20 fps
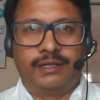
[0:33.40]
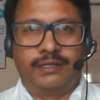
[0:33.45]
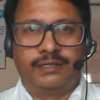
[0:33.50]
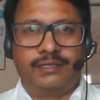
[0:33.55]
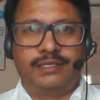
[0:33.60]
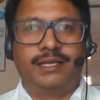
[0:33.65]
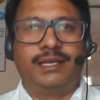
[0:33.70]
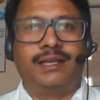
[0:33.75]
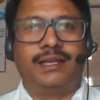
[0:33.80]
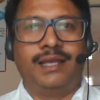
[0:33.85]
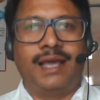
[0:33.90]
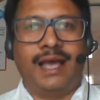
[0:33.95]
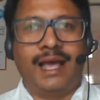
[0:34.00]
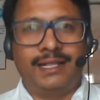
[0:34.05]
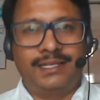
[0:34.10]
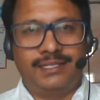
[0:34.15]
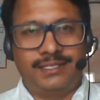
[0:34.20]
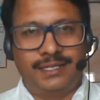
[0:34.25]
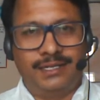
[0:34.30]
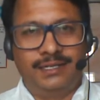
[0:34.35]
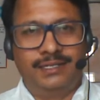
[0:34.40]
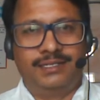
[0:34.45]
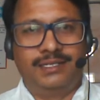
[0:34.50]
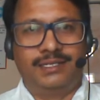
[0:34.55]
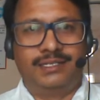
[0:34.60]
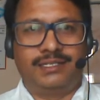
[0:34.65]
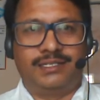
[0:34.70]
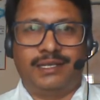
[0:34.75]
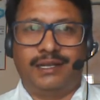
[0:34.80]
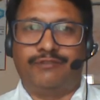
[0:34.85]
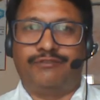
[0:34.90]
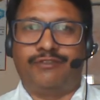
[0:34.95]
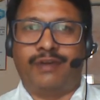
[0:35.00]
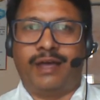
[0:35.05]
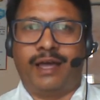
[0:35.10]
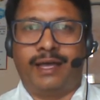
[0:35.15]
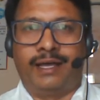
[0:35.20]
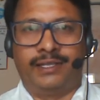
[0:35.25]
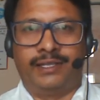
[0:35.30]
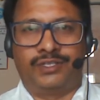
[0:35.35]
DNA as such itself
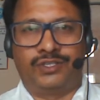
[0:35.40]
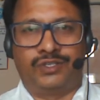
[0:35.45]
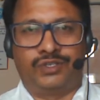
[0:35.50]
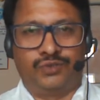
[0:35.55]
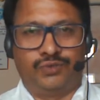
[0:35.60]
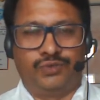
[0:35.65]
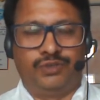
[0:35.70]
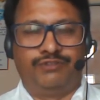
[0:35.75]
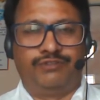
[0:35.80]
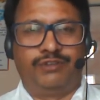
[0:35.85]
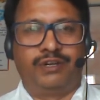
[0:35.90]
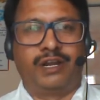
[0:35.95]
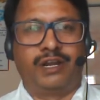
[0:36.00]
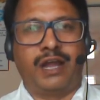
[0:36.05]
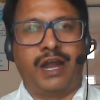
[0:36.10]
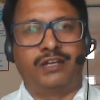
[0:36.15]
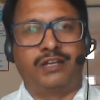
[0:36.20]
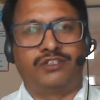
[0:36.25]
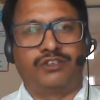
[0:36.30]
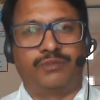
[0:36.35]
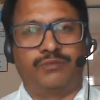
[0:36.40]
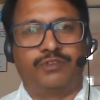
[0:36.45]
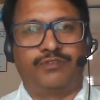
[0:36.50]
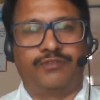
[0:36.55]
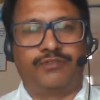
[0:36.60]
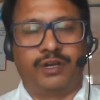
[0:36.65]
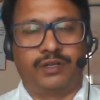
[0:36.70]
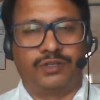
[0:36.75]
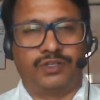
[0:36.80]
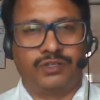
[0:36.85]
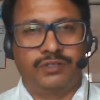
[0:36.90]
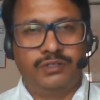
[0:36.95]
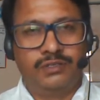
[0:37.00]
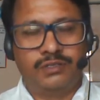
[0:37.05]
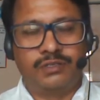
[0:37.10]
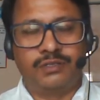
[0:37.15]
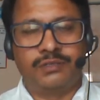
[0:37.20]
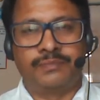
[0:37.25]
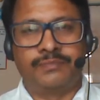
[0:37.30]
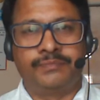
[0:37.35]
has two different kinds of the
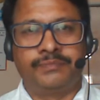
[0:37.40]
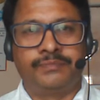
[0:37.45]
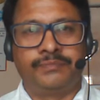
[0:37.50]
functions.